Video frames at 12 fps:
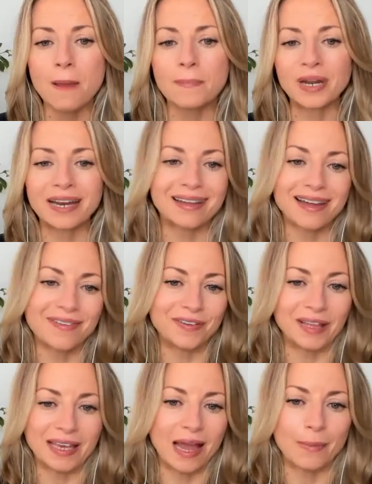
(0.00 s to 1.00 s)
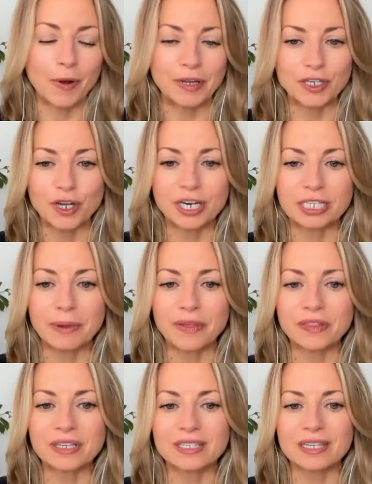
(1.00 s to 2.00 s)
but I feel like I'm always curious about
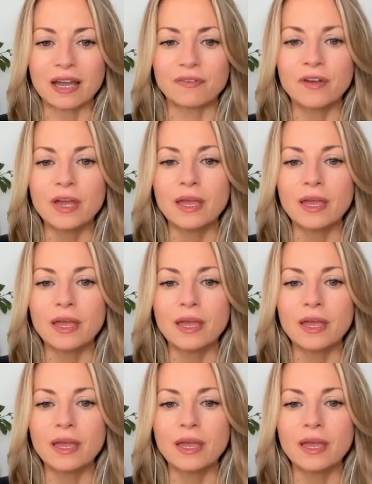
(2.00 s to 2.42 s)
this stuff.